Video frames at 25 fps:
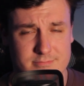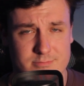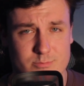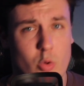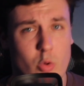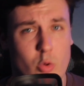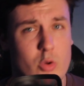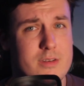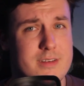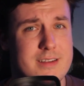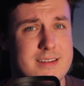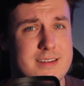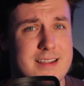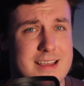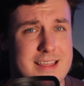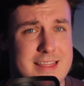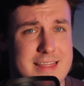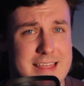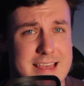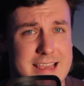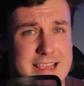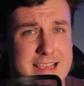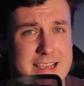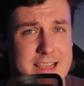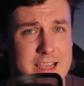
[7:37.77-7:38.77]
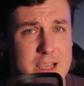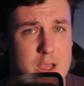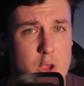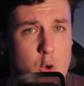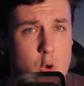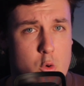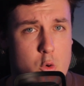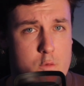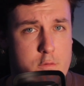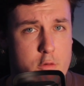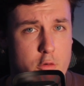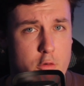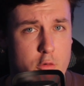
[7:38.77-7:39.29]
What did I think
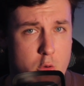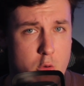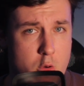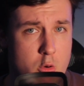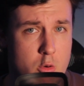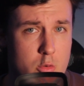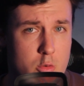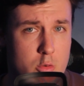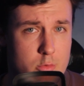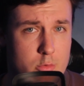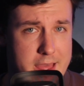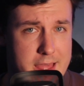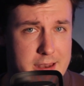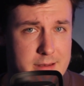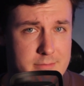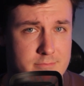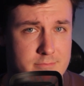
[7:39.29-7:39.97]
overall then?